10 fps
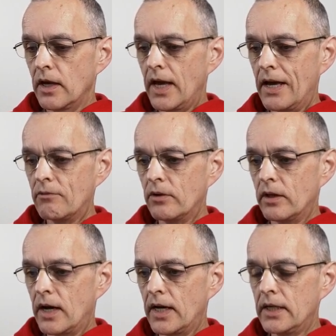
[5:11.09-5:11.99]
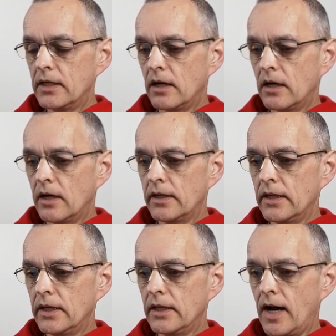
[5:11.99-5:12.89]
and relying on
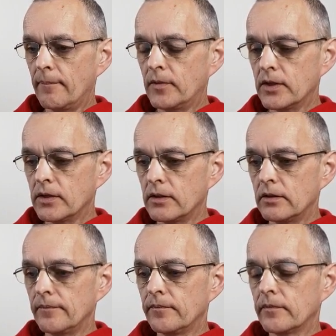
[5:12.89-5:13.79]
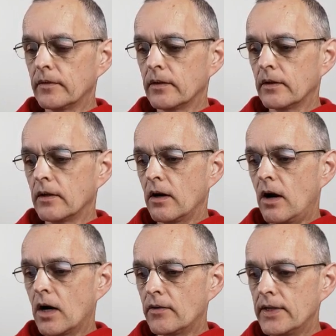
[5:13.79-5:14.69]
a optical
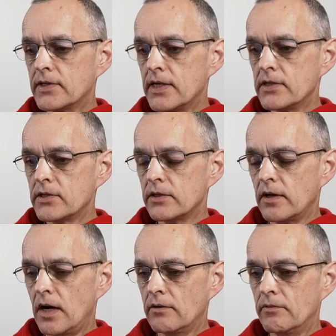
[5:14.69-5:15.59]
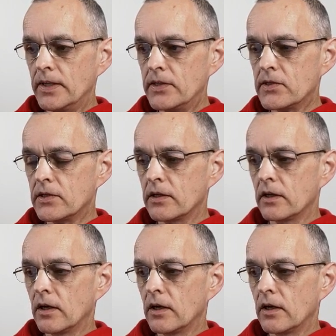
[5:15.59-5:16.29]
heart rate sensor on wrist,